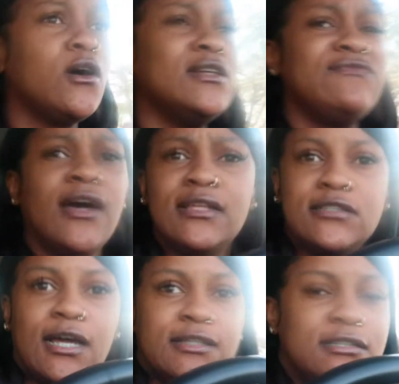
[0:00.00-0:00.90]
Oh, it's
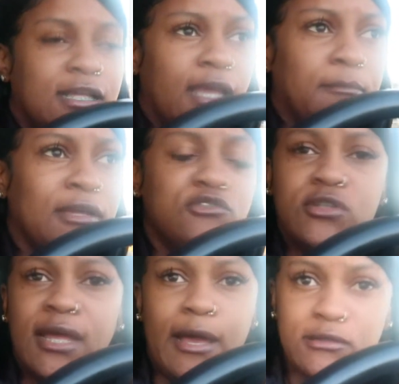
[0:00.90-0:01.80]
Valentine's Day. Make sure
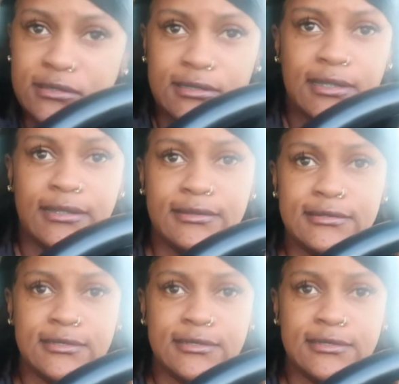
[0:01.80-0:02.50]
that house is clean,